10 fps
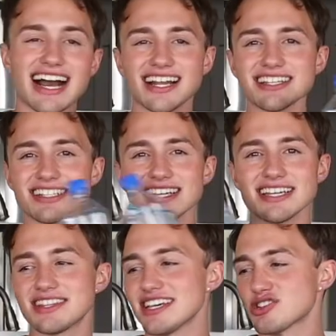
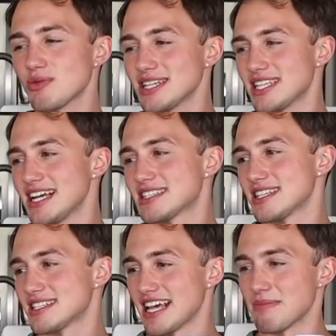Honestly, this one tastes
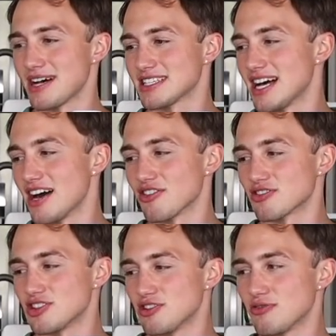the same as the other
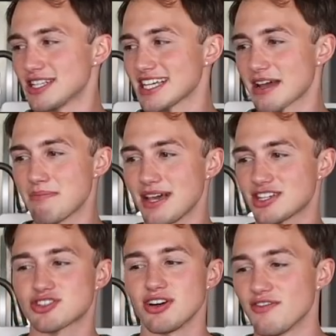two. It's like a
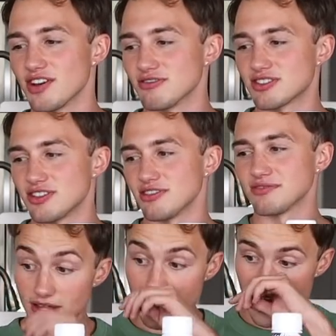mixture of those two.
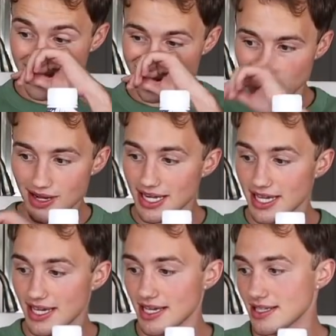The next one
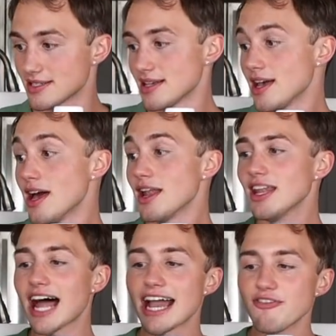is
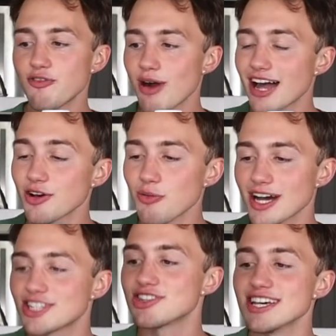Life Water.
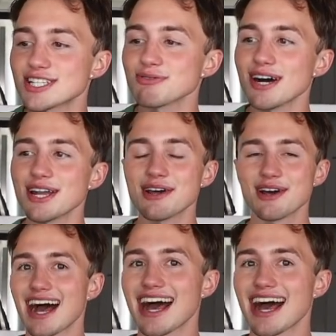Watch this one.